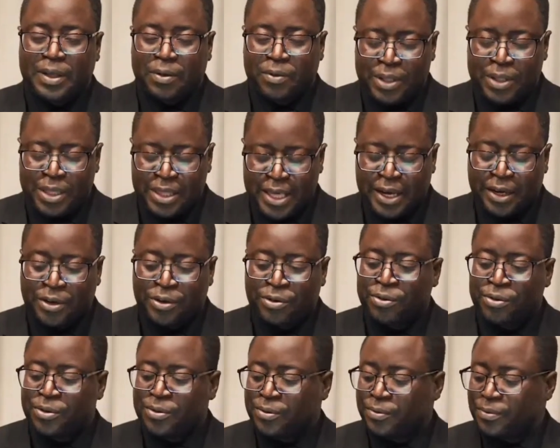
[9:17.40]
We thank you
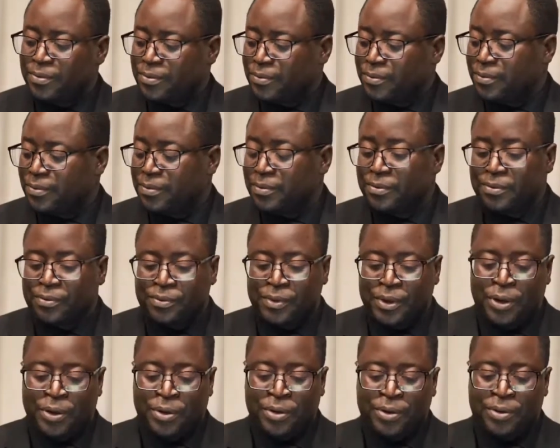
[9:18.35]

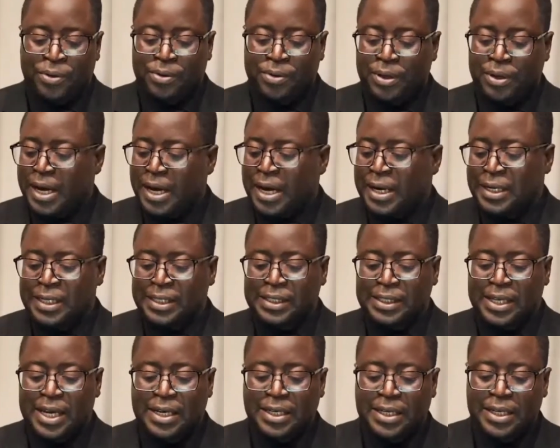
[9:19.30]
for your
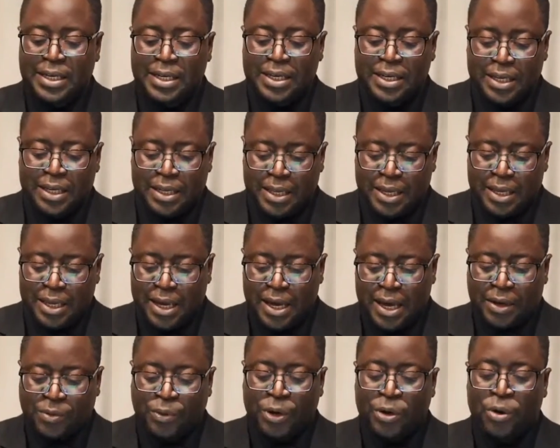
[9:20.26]
understanding,
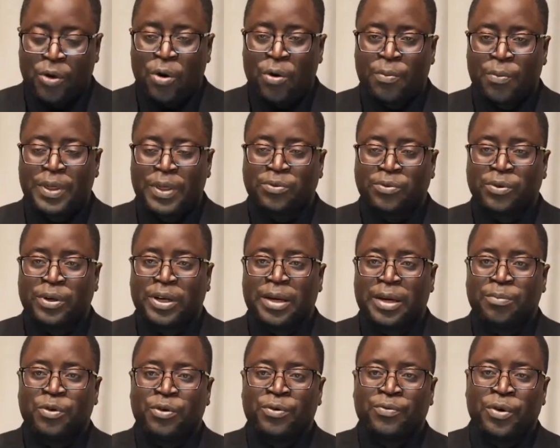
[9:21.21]
and we hope that we
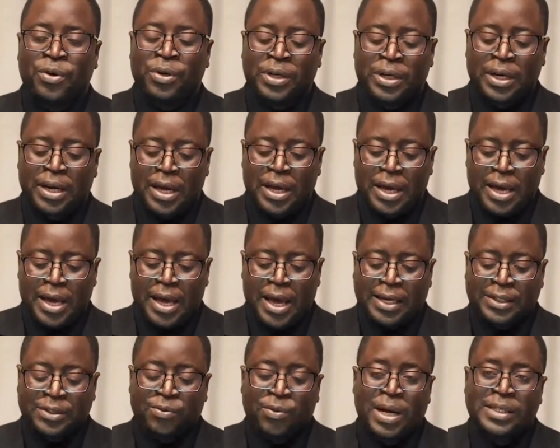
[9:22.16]
can move on
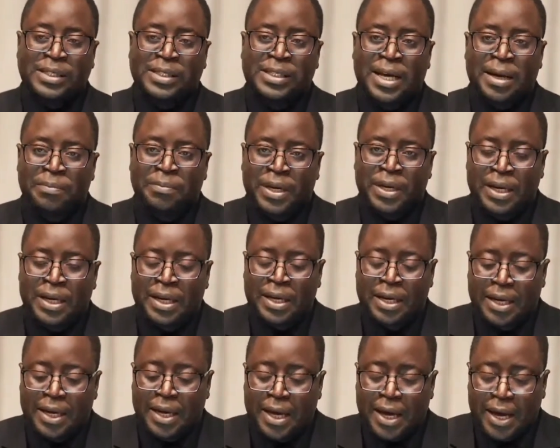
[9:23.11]
as one Zambia
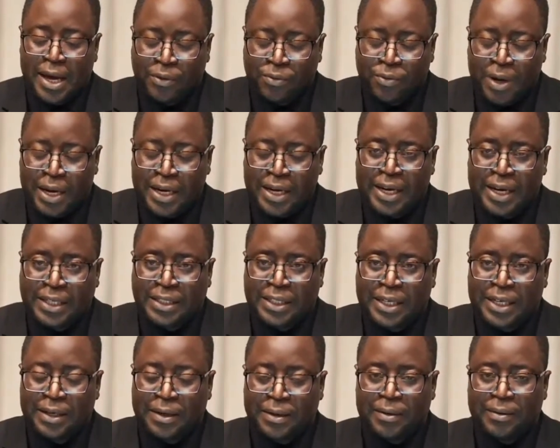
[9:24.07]
and one
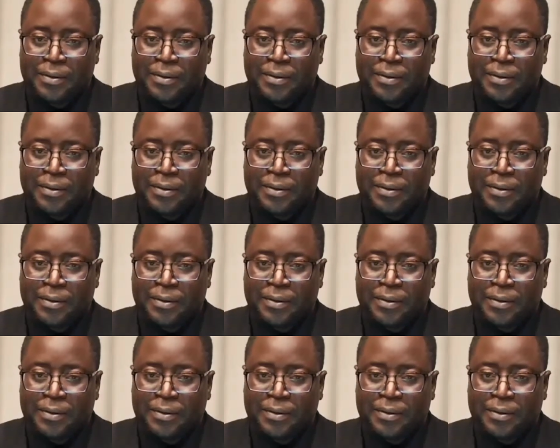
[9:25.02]
nation.